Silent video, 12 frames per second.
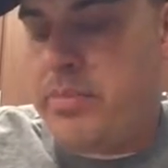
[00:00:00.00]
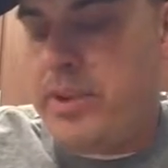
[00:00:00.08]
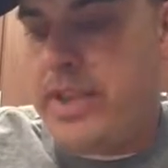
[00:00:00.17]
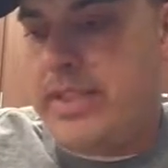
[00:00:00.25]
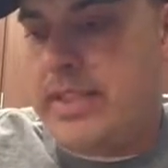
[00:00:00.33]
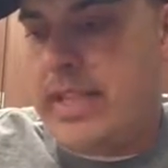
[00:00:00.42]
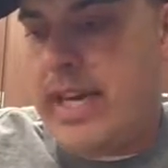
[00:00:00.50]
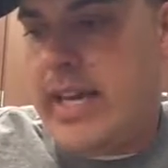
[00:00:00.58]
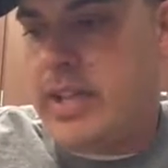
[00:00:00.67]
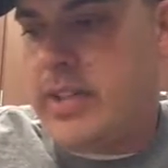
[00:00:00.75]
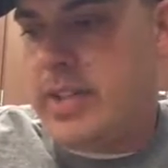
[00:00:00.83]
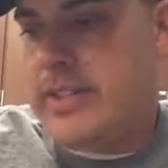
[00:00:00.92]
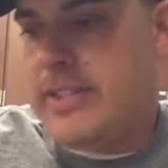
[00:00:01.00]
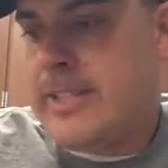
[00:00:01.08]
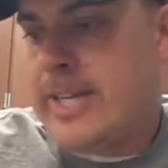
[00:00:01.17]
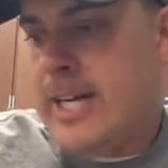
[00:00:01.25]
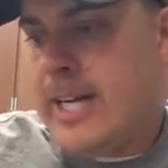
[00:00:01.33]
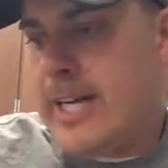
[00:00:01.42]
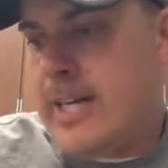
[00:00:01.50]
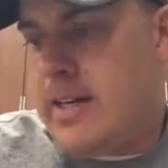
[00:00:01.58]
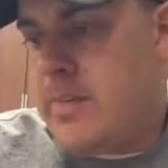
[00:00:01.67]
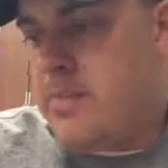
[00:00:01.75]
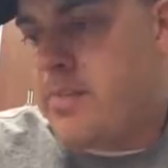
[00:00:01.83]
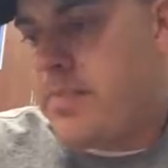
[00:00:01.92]
presentations.
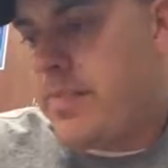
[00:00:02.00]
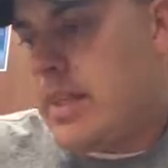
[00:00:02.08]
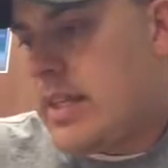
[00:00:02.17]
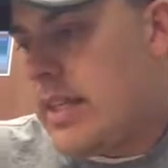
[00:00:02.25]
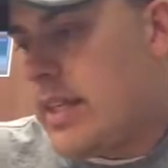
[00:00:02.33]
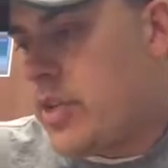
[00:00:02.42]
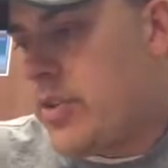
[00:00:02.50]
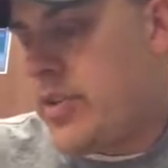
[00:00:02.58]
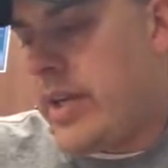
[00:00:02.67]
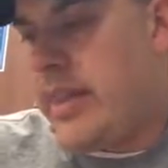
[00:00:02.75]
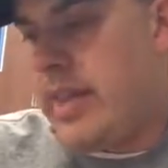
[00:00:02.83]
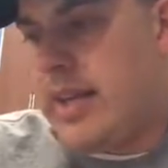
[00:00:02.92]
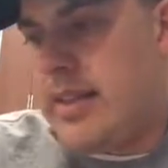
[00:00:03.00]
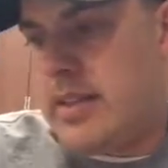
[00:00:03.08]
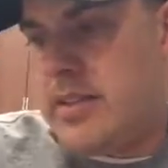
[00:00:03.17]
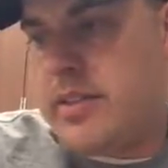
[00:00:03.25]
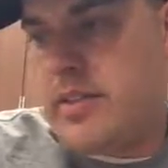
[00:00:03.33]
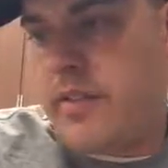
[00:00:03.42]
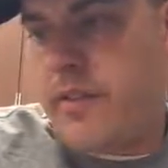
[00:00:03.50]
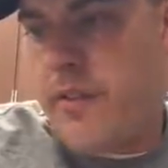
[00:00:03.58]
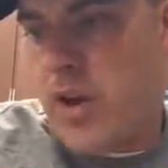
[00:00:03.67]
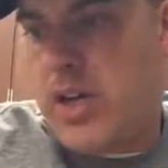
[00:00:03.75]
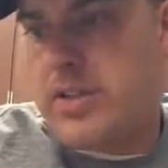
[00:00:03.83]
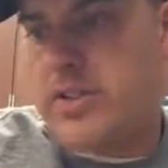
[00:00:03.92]
You know, so I think this
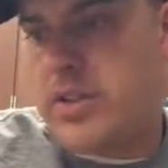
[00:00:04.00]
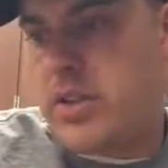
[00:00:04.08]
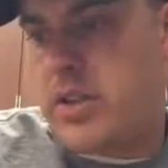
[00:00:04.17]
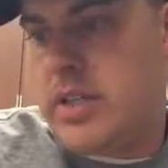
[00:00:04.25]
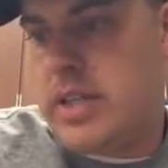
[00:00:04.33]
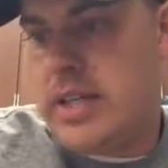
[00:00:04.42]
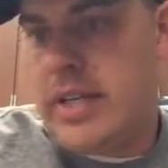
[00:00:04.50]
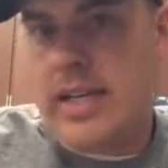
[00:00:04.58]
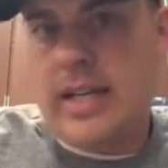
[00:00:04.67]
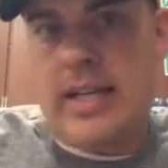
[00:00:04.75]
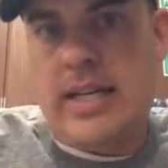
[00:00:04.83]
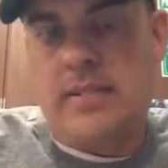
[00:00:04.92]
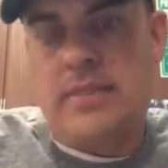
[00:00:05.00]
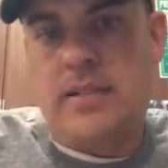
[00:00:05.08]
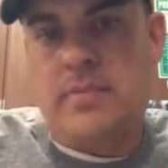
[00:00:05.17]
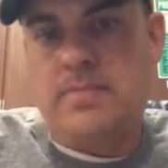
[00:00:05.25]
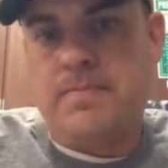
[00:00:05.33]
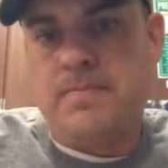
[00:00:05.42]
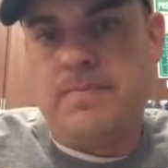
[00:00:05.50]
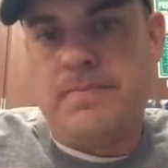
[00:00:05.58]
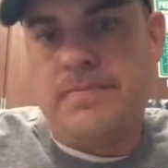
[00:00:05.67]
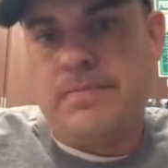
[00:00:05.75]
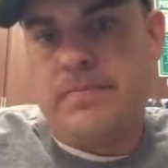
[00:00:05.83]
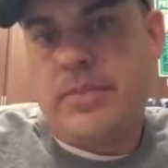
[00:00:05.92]
fostered some
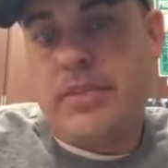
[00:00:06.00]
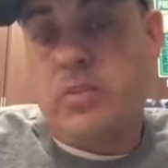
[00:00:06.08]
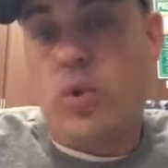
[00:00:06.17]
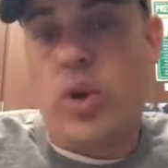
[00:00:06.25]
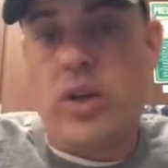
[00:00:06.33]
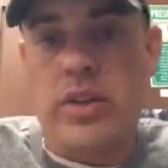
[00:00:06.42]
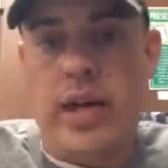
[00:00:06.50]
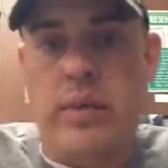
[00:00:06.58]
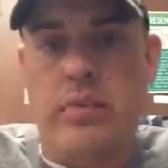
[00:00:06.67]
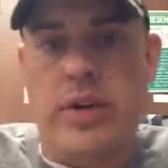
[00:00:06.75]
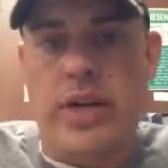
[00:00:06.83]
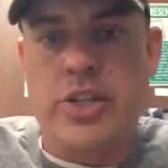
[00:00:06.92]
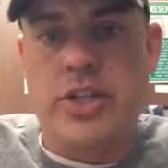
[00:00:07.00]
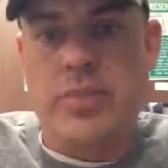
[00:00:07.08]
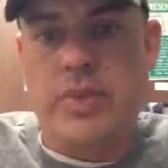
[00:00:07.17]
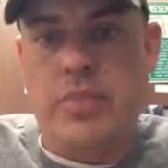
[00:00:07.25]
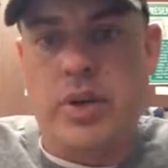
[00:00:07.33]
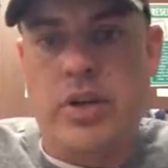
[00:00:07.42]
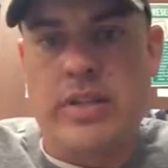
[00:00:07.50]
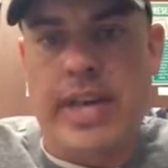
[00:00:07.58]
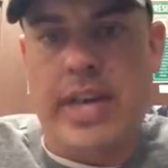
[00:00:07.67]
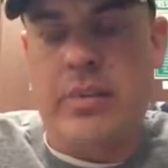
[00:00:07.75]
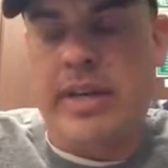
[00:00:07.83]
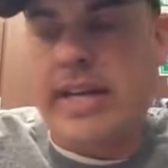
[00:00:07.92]
more collaboration with Mark,
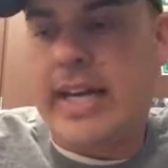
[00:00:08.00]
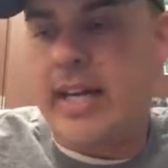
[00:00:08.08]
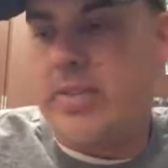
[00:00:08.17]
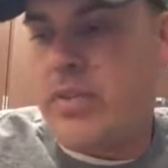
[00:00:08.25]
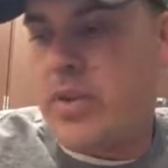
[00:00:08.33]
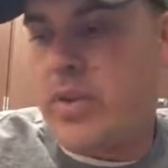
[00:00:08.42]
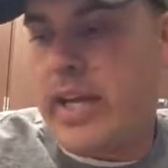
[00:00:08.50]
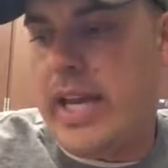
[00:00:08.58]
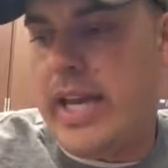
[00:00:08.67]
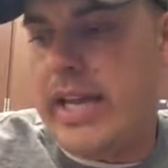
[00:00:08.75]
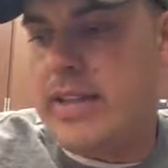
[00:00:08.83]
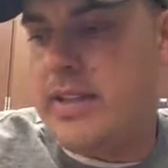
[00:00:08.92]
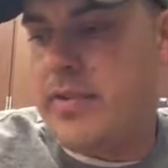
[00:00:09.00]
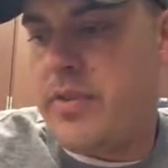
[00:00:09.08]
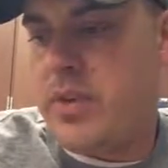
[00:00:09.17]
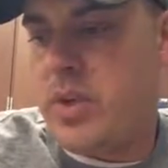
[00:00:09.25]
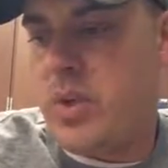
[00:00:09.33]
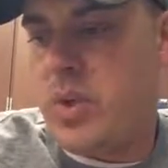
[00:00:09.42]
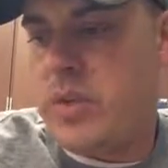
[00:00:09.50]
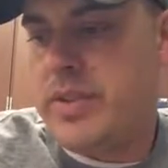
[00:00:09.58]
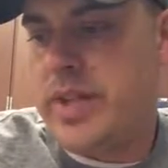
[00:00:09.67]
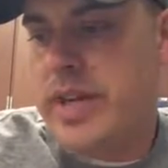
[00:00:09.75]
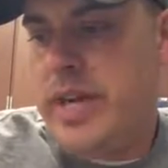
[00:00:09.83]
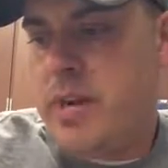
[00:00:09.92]
Tammy, and I, even though they had different
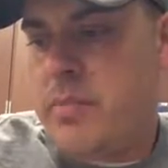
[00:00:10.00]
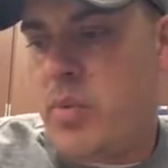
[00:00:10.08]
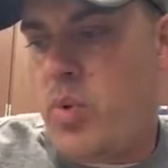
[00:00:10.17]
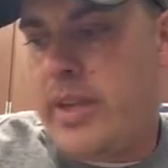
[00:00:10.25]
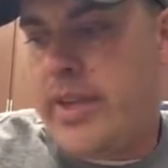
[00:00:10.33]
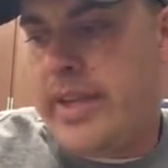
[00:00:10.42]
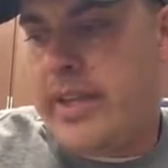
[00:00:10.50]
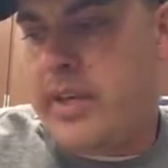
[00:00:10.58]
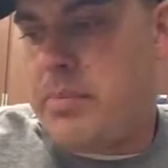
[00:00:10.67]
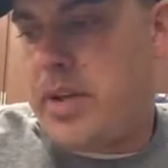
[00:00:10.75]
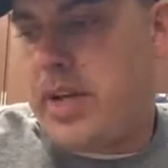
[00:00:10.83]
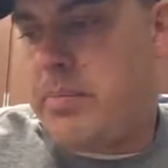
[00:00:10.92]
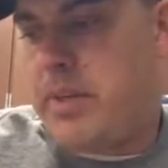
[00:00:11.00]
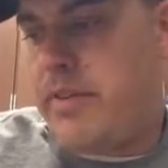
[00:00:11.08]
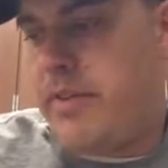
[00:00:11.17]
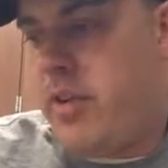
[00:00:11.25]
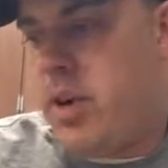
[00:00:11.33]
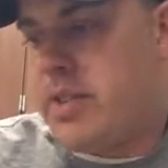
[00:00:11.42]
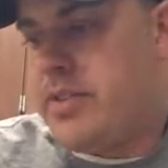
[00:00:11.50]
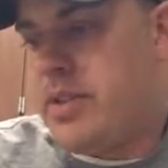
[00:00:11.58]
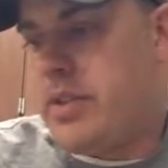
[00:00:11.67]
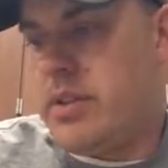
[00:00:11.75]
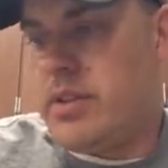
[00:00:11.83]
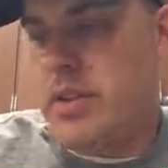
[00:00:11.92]
goals. But one thing that it probably
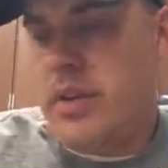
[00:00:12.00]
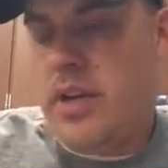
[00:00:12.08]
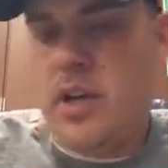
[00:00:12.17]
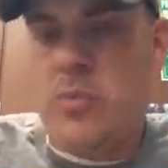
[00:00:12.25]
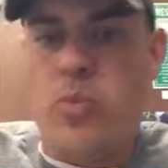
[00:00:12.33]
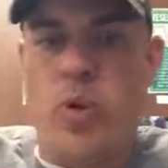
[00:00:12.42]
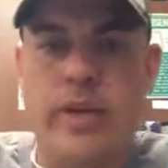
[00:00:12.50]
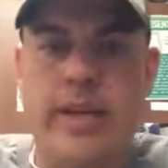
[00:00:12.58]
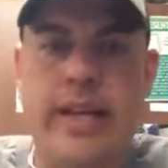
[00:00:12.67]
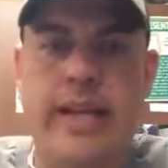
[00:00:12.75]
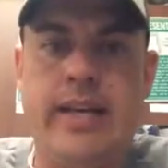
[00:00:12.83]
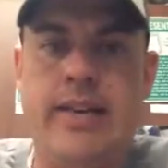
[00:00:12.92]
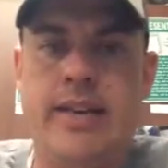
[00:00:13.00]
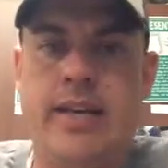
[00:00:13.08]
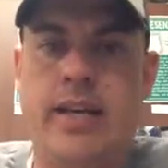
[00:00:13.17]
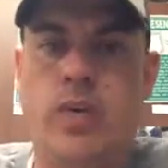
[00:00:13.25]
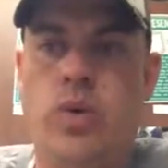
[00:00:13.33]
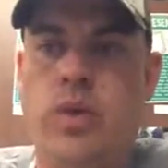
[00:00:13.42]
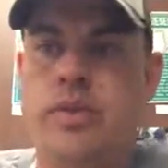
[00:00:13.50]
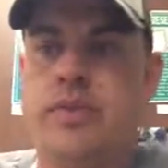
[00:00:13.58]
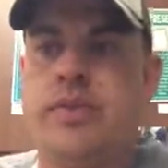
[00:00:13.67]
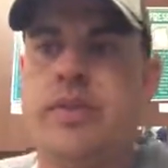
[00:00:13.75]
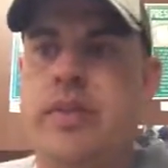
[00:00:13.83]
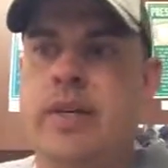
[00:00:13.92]
fostered more than anything
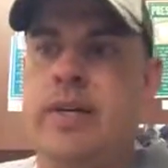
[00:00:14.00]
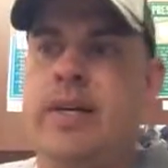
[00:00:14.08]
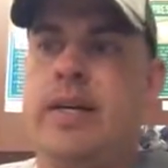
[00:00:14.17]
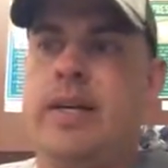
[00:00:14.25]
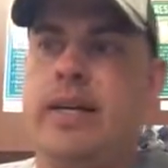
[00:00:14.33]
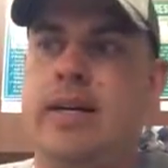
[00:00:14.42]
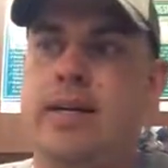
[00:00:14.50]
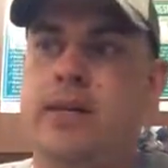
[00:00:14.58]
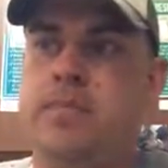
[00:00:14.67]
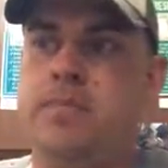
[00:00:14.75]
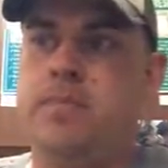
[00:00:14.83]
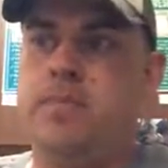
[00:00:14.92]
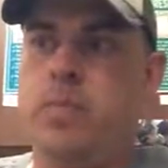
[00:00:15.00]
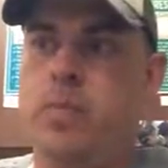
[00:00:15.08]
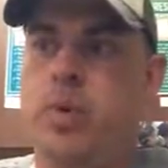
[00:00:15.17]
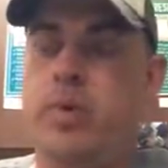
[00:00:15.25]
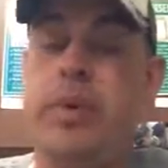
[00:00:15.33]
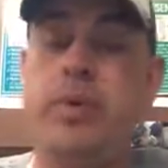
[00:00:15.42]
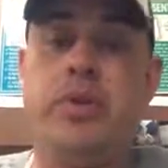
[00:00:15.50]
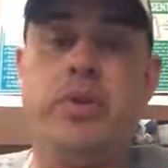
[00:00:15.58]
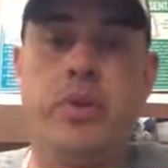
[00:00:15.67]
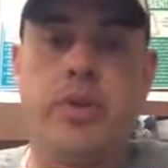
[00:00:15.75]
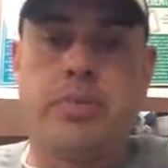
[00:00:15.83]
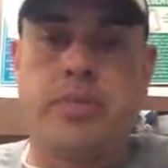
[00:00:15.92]
was what we would
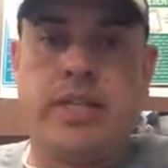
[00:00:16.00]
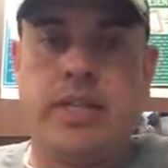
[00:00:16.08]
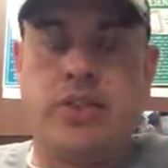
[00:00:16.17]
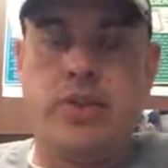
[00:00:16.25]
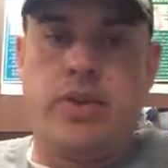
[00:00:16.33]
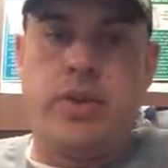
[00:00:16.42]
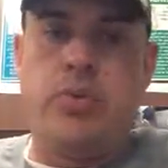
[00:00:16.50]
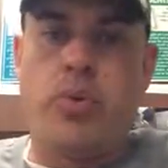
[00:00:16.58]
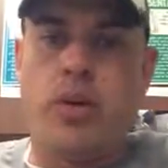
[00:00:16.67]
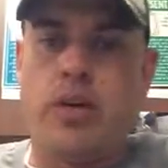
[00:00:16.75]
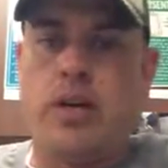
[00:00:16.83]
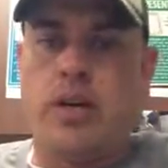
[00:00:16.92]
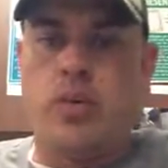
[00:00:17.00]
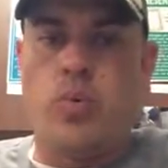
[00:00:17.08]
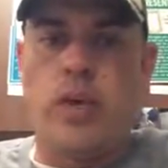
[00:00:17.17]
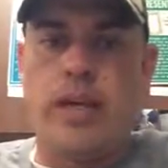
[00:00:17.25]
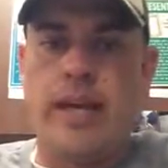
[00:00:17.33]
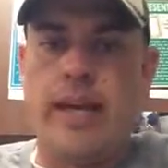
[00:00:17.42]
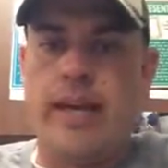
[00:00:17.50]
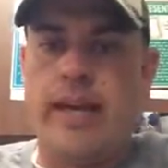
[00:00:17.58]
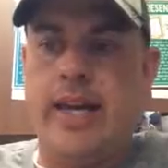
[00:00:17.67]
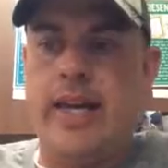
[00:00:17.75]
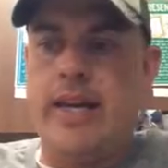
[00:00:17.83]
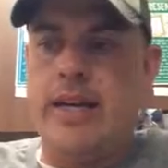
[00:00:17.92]
do with the potential report card one
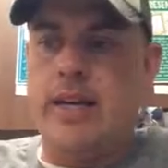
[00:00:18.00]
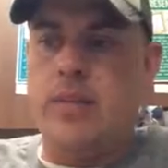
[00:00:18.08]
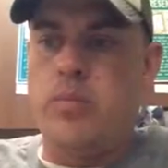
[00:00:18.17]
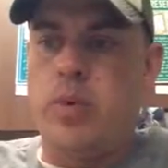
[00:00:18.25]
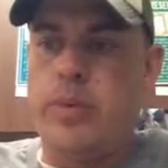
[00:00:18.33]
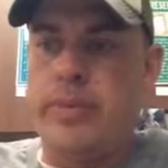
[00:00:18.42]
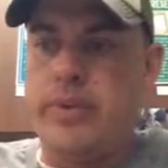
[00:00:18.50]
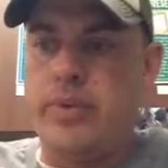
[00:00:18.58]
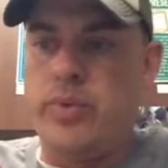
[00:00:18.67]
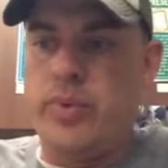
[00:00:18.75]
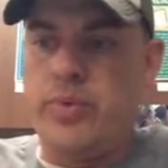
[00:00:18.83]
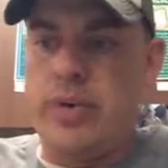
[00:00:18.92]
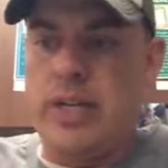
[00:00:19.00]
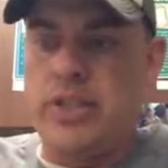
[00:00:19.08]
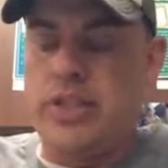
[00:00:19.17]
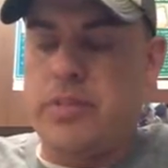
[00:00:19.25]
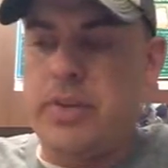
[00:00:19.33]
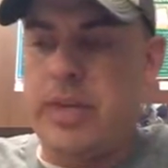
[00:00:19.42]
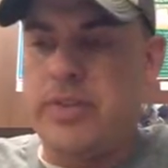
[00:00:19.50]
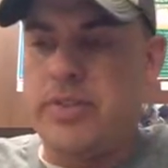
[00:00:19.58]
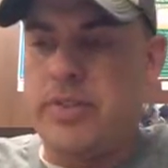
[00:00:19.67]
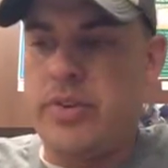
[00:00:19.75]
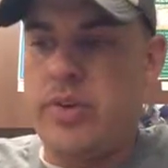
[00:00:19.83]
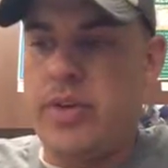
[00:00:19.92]
day, what we would do with
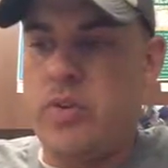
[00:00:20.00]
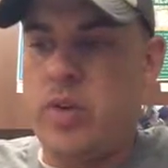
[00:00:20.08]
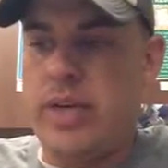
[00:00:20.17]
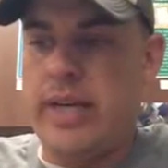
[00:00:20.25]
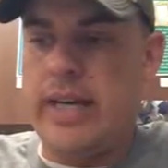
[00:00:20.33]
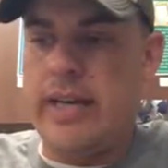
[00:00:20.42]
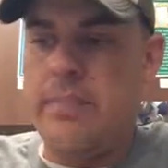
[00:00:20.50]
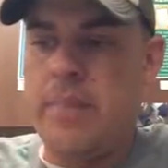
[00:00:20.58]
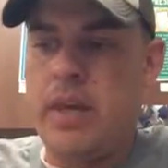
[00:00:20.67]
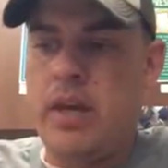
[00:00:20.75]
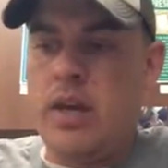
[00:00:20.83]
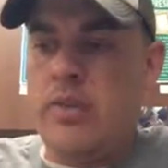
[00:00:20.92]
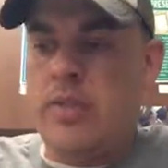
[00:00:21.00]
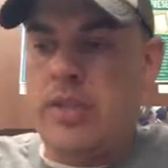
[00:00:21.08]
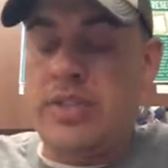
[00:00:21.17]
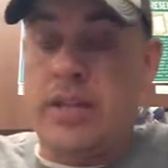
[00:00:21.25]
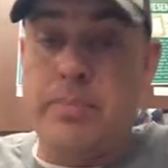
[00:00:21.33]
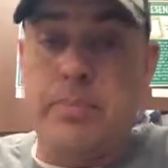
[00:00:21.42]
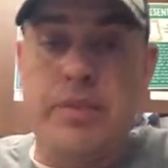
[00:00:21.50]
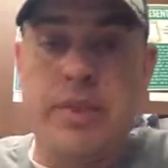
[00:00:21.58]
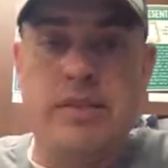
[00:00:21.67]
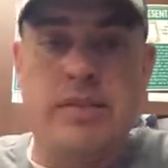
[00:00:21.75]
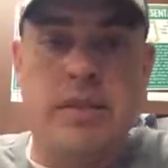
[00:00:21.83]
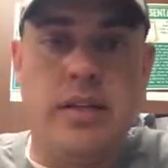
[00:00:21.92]
project-based learning one day. For example,
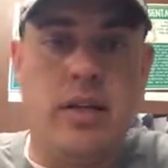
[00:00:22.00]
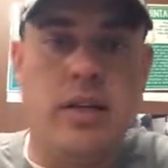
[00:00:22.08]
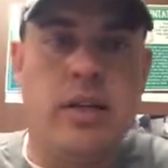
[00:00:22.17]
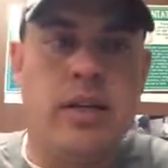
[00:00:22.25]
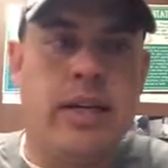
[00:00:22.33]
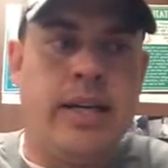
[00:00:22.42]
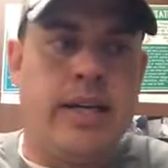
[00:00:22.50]
this year,